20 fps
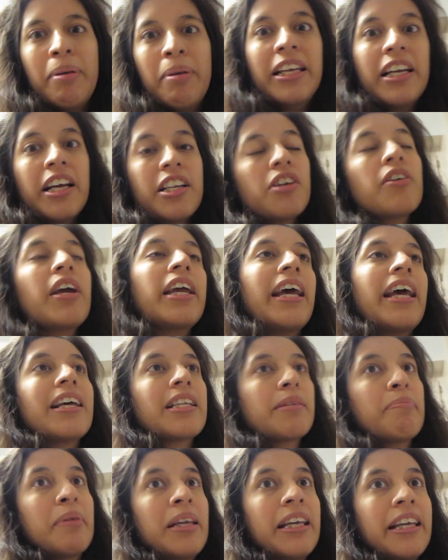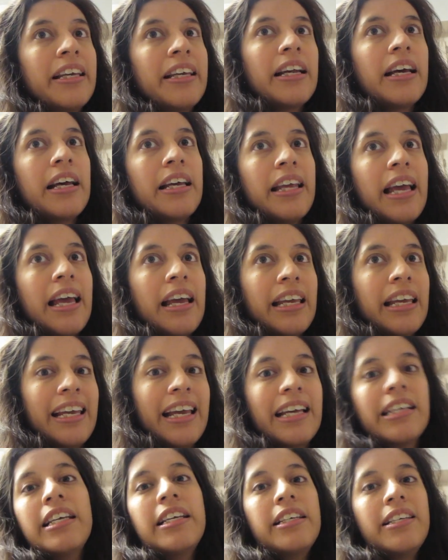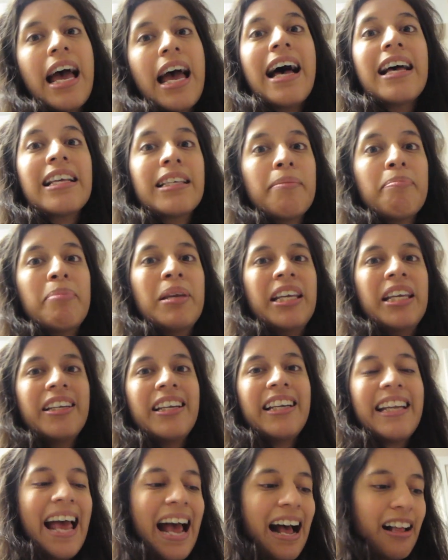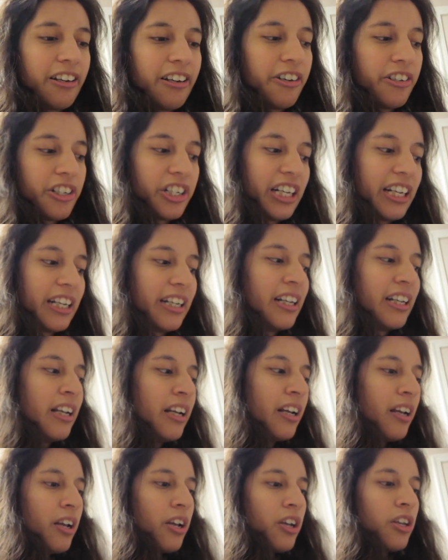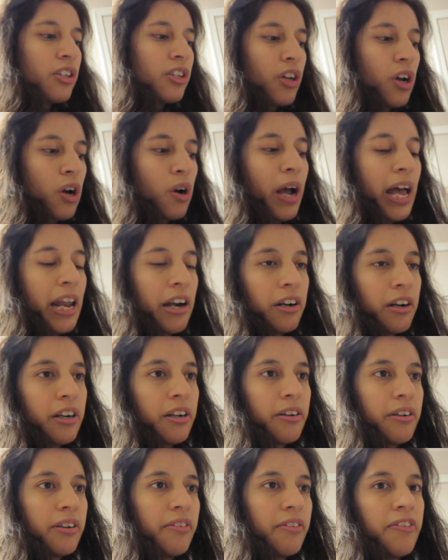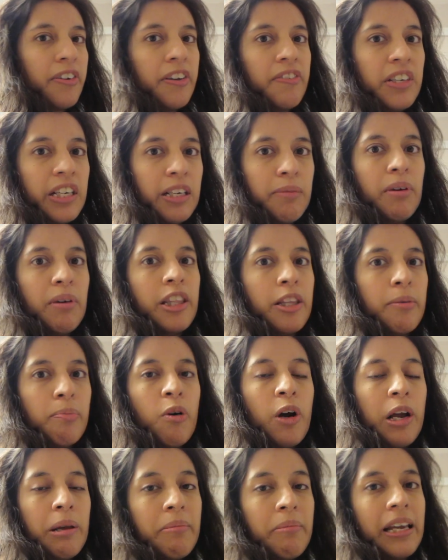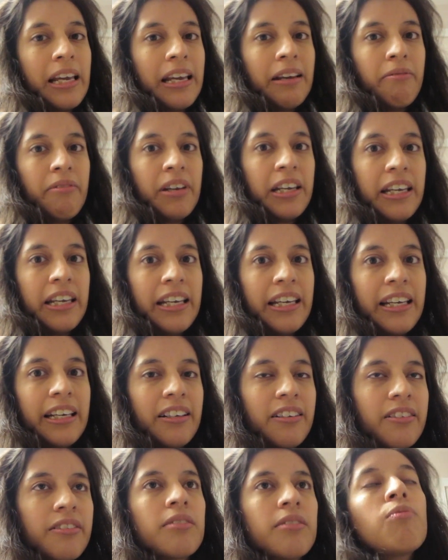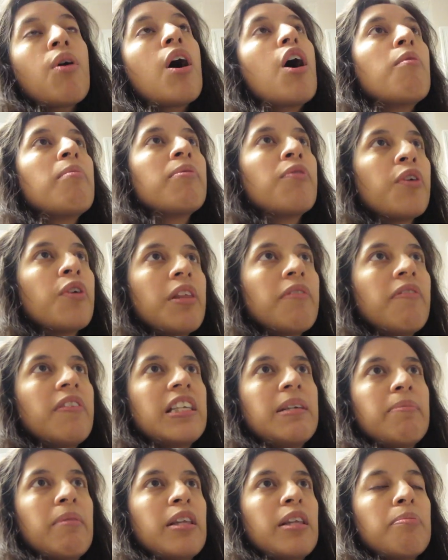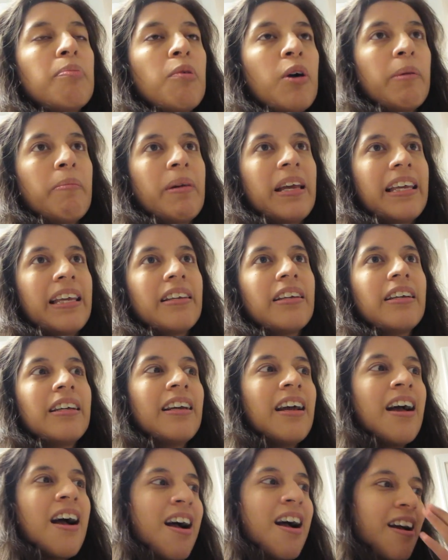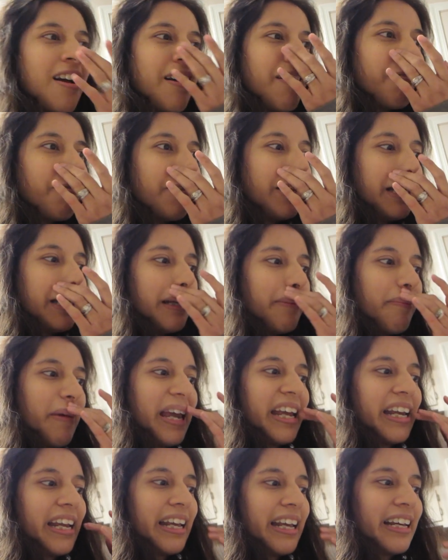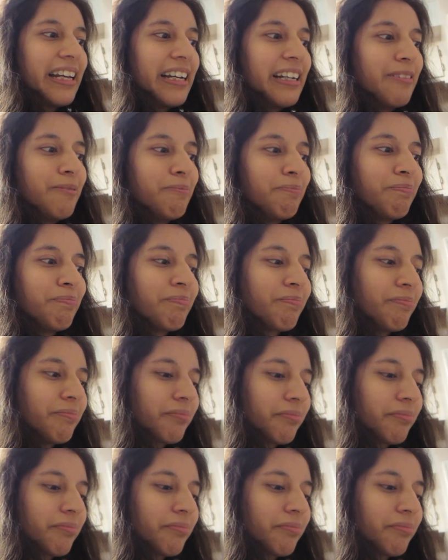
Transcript: Peanuts. Okay, yes, peanut. He he has a peanut allergy. So at our 15 month appointment, we well before the 15 month appointment, we made him